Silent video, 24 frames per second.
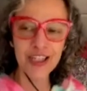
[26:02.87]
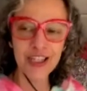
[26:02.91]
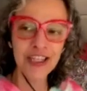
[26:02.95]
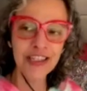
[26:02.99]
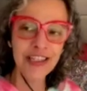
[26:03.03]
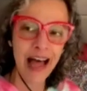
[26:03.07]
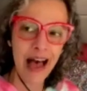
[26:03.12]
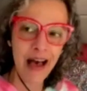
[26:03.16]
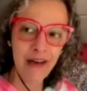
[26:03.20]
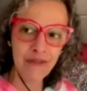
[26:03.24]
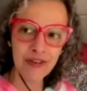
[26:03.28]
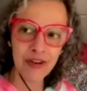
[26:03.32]
she
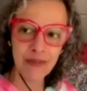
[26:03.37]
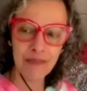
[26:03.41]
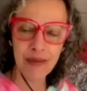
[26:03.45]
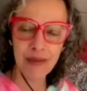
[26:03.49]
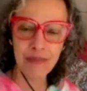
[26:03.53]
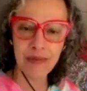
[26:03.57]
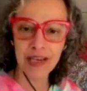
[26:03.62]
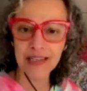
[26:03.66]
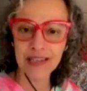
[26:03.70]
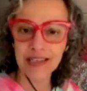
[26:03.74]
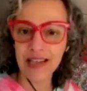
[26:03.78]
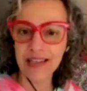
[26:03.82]
laughed at me
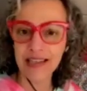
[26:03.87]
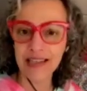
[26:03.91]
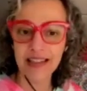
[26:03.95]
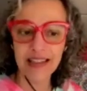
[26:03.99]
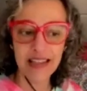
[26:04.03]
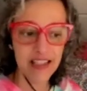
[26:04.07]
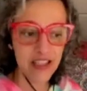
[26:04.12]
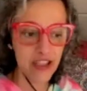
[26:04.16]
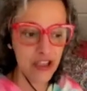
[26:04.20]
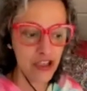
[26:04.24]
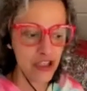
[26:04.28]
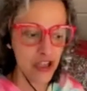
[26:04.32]
because I said,
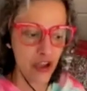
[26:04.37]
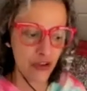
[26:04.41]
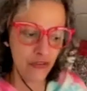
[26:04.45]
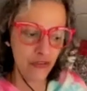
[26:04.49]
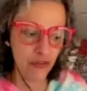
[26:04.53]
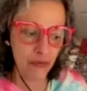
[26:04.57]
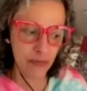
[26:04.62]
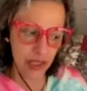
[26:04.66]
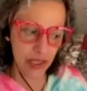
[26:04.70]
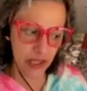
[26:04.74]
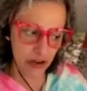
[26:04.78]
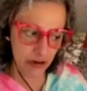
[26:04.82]
this is so
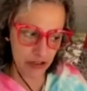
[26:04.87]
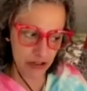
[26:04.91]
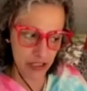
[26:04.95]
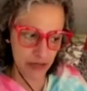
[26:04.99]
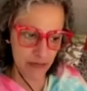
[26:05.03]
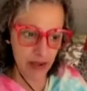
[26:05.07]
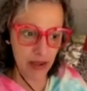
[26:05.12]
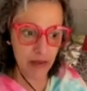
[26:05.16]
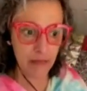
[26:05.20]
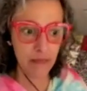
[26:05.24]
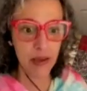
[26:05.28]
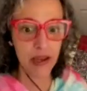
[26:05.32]
familiar to
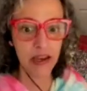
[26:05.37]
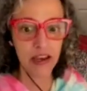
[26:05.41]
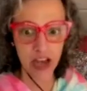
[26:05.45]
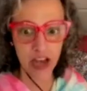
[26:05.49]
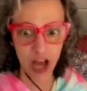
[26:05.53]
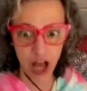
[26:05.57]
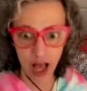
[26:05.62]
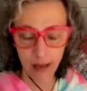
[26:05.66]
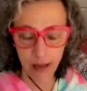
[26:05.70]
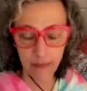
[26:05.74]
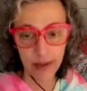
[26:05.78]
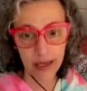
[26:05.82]
me, but
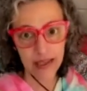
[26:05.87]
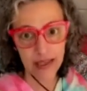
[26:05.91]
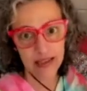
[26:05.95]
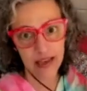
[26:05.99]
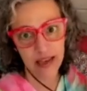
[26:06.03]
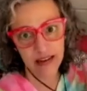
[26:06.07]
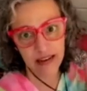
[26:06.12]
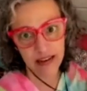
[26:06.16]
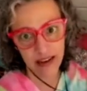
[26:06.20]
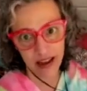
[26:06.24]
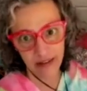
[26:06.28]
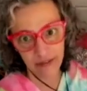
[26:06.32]
not because
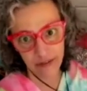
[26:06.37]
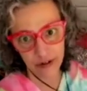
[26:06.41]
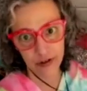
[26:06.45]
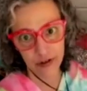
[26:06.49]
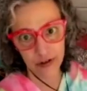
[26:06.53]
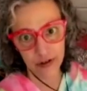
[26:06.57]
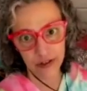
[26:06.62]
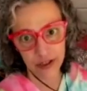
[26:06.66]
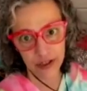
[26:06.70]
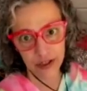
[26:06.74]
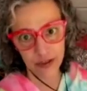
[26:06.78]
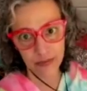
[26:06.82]
I never
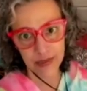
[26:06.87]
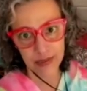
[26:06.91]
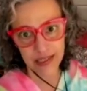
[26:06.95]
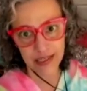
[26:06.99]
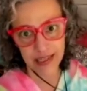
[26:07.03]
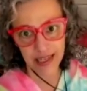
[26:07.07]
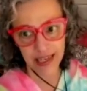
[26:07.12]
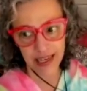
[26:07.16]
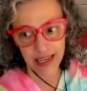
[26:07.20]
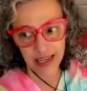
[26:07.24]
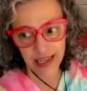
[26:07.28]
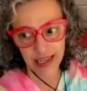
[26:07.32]
hula hooped as
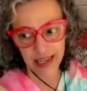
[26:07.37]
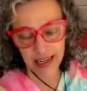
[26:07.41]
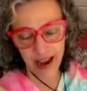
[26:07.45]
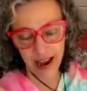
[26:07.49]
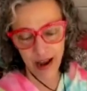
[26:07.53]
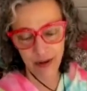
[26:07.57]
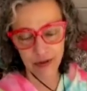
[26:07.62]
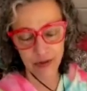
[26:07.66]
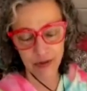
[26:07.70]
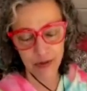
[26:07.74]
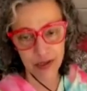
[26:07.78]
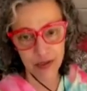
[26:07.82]
a kid.
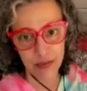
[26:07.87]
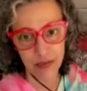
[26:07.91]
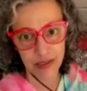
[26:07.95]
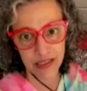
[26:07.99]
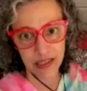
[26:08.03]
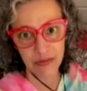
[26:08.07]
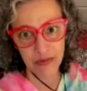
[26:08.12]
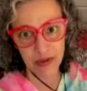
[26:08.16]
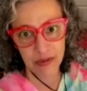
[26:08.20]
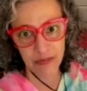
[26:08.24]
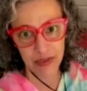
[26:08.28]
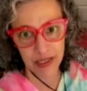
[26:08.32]
I was always
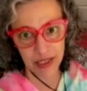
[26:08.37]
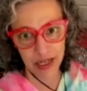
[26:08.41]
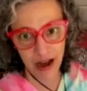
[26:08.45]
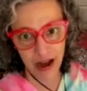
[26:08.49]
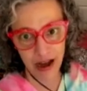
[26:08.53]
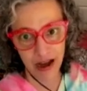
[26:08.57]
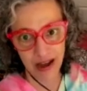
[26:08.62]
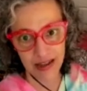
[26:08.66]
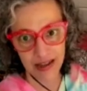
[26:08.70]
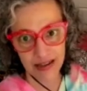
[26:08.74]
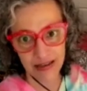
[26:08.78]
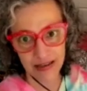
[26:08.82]
busy with
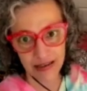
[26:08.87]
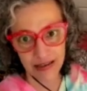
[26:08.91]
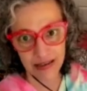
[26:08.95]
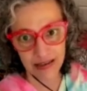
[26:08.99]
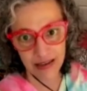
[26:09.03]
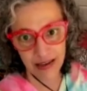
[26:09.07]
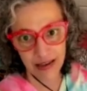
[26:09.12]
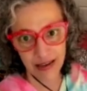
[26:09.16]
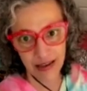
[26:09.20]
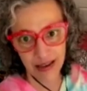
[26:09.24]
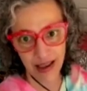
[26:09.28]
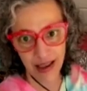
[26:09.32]
batons
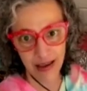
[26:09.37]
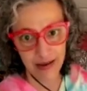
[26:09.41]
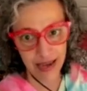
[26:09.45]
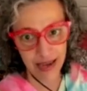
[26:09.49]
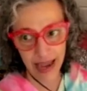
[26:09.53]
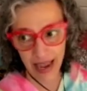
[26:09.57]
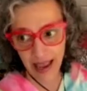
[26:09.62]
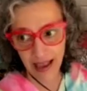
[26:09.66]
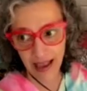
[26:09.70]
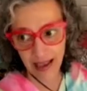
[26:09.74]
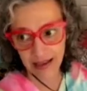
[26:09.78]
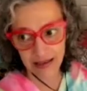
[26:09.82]
and
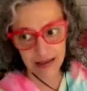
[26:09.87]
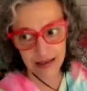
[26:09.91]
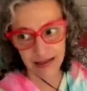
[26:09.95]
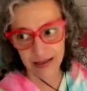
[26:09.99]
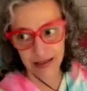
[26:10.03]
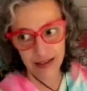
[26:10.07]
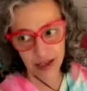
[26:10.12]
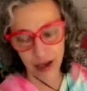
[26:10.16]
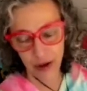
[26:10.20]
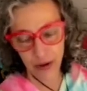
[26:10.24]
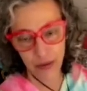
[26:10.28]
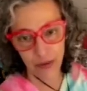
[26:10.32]
dance.
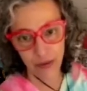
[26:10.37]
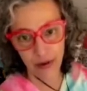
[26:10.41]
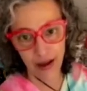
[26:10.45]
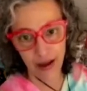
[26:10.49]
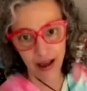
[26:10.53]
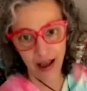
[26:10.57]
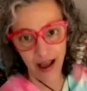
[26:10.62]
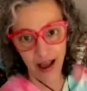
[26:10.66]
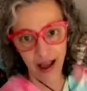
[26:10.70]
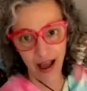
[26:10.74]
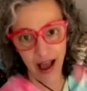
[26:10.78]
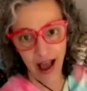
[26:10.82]
So
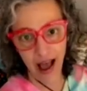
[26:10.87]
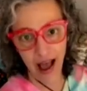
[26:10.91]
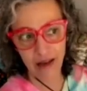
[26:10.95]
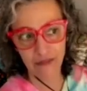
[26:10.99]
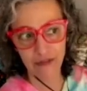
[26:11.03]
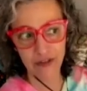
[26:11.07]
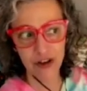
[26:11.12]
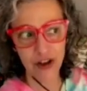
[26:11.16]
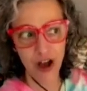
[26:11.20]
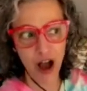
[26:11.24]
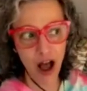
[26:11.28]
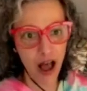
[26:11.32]

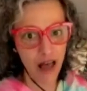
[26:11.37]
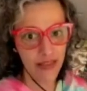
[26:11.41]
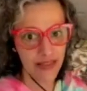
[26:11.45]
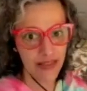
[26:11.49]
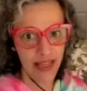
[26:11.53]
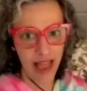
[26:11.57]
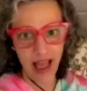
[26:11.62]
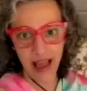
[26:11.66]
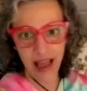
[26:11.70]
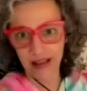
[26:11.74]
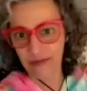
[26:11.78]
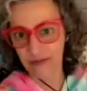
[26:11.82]
I've got
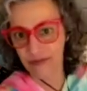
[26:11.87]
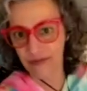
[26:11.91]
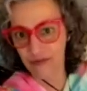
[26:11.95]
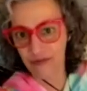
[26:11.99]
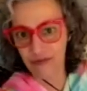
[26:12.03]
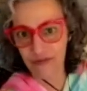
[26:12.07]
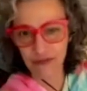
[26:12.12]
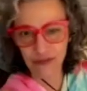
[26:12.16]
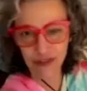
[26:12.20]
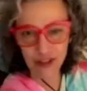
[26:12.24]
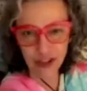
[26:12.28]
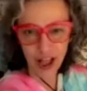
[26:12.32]
that
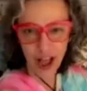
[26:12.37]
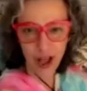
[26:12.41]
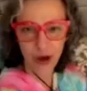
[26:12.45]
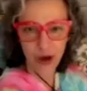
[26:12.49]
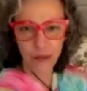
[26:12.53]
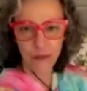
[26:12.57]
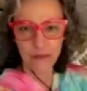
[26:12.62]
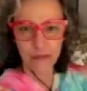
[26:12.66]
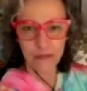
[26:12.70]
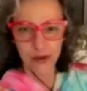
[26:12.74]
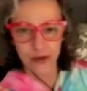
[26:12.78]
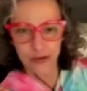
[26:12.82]

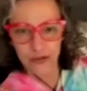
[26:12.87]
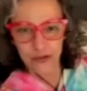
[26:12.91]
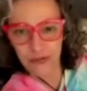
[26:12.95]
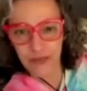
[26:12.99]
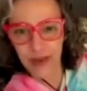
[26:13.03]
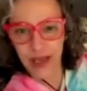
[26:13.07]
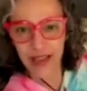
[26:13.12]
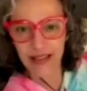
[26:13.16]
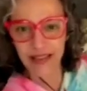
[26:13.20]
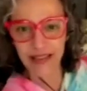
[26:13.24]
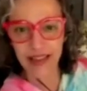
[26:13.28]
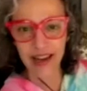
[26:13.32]
low
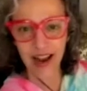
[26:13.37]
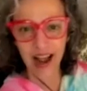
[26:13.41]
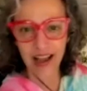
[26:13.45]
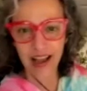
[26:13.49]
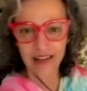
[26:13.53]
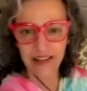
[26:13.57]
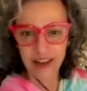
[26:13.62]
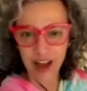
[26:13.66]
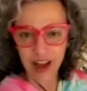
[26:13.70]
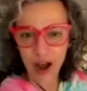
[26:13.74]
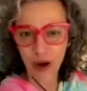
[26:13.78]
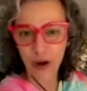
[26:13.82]
movement that I
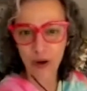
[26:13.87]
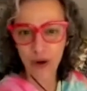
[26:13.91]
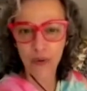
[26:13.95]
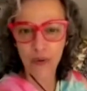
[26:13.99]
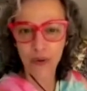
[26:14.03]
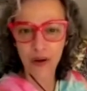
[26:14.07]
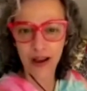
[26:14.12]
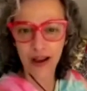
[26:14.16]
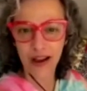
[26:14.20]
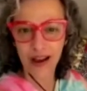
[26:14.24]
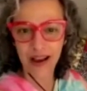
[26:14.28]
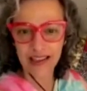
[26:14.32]

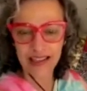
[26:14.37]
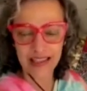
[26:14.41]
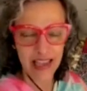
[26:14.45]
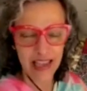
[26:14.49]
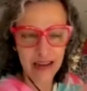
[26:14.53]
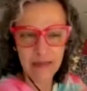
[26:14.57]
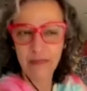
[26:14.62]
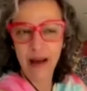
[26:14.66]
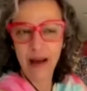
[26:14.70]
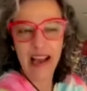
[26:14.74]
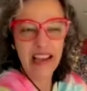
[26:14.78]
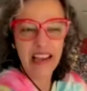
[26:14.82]
know it's
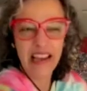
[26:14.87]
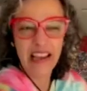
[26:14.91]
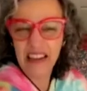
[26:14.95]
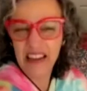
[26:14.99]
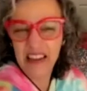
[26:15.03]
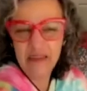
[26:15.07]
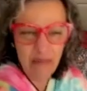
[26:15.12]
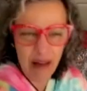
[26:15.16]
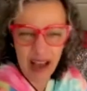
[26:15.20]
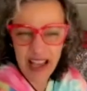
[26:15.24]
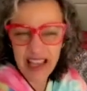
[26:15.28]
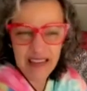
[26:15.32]
in my,
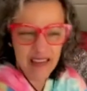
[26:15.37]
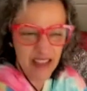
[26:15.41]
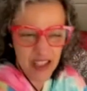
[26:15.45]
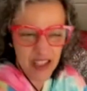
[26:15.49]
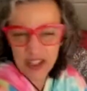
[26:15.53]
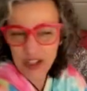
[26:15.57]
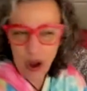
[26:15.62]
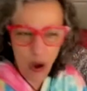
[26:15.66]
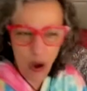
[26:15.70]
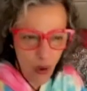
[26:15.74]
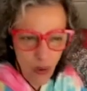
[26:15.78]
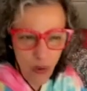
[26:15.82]
my
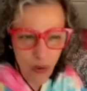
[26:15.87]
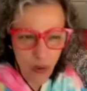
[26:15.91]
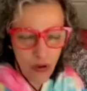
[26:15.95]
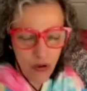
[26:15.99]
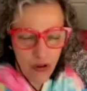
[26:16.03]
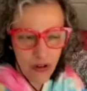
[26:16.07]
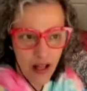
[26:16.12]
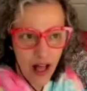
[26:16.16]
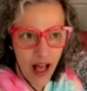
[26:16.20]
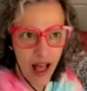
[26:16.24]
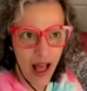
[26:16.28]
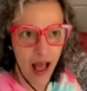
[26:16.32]

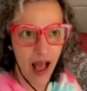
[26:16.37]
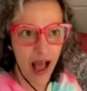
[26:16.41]
soul